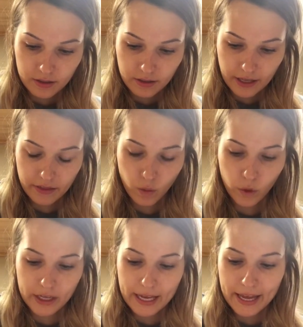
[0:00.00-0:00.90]
in the
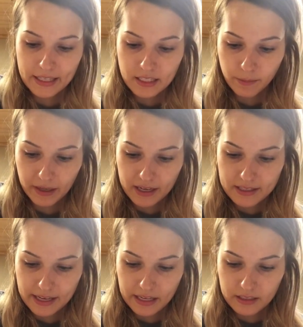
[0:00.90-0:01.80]
word it
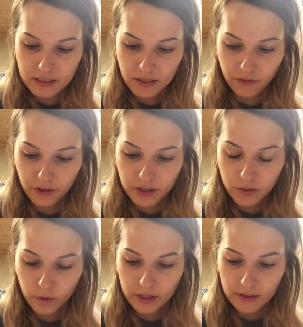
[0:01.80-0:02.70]
because it is the
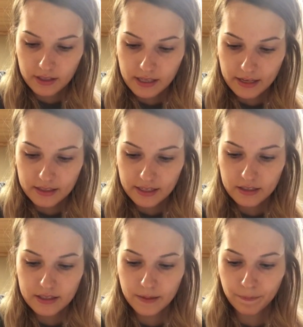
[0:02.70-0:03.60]
first word in the
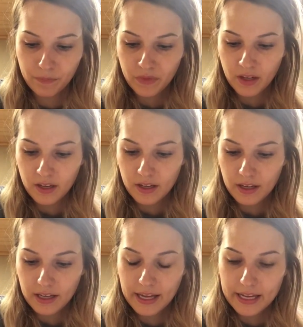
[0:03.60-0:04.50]
sentence.
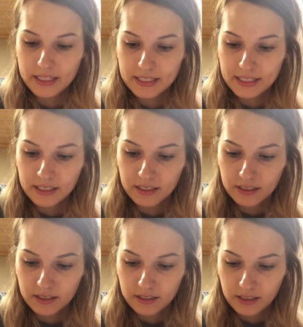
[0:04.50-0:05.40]
It
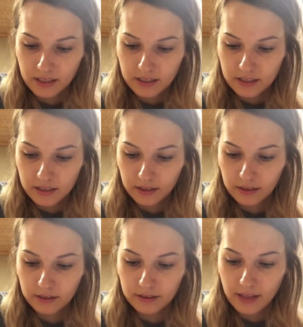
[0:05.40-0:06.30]

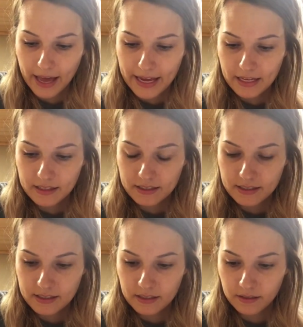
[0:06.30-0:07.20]

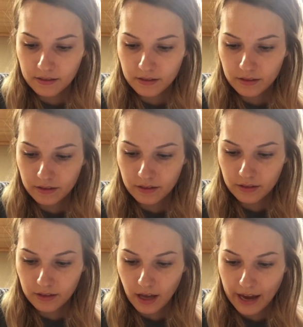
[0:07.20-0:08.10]
likes,
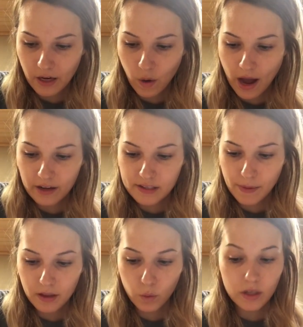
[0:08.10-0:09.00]
I know how to
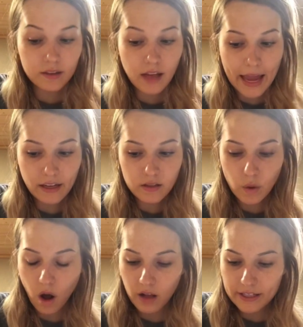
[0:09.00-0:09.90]
spell the word like,
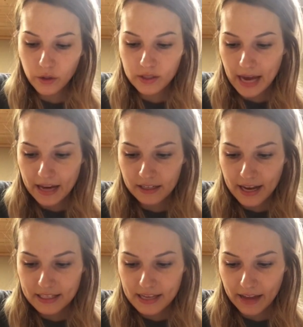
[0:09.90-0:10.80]
so all I do is add an
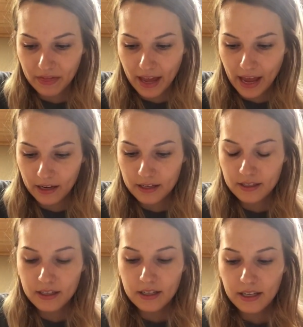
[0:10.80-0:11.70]
S at the end.
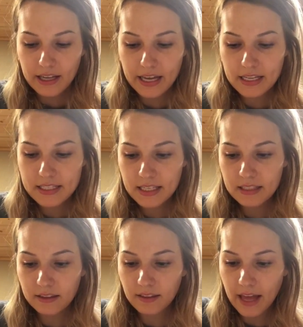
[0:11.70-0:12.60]
It
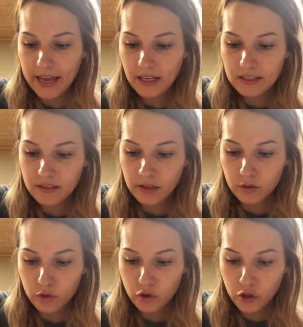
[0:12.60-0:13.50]
likes
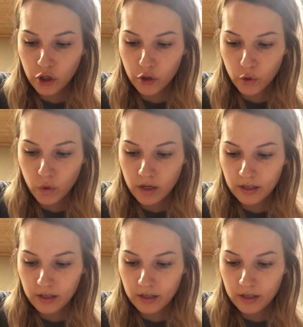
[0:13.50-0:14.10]
to,